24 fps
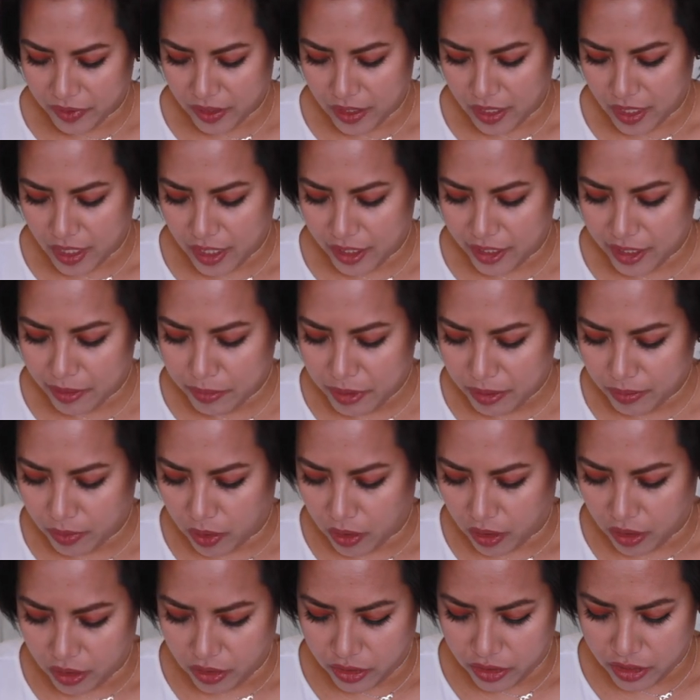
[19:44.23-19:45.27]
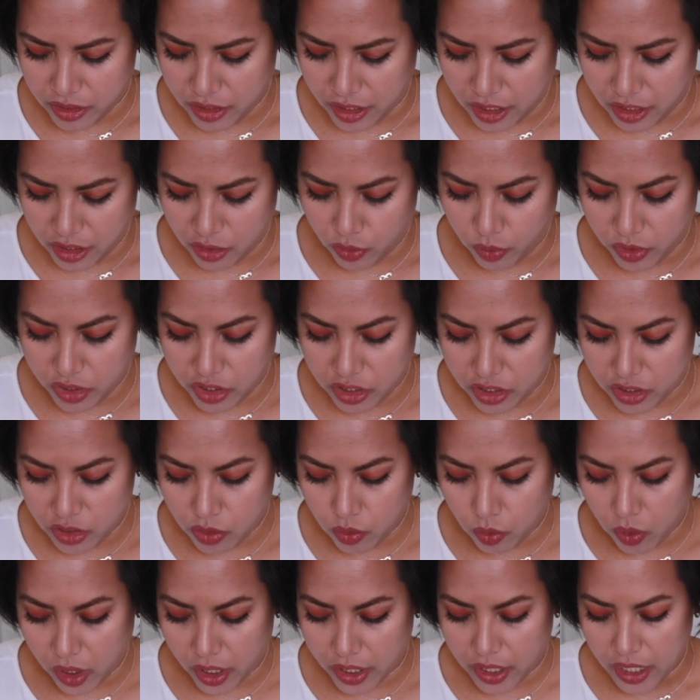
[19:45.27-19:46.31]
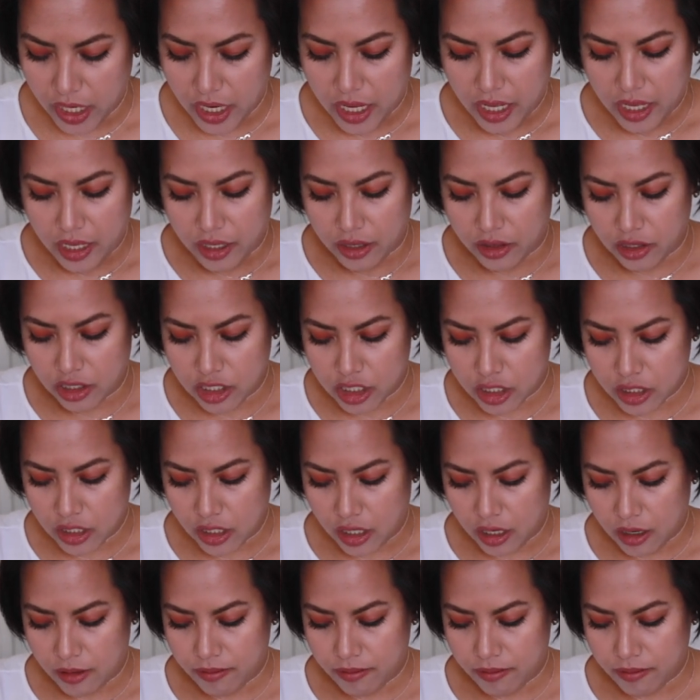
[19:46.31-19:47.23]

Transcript: Okay, a little bit more understated, which is what this